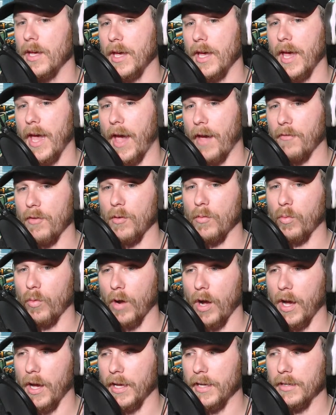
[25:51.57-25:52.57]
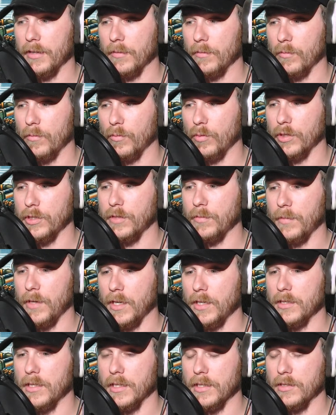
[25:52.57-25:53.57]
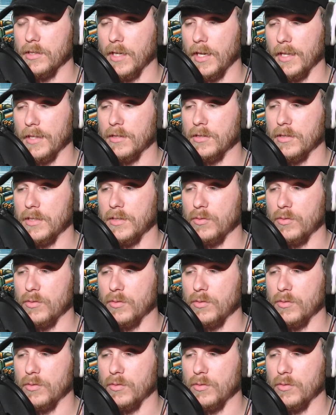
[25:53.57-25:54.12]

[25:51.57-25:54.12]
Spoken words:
heavy rod, which means it's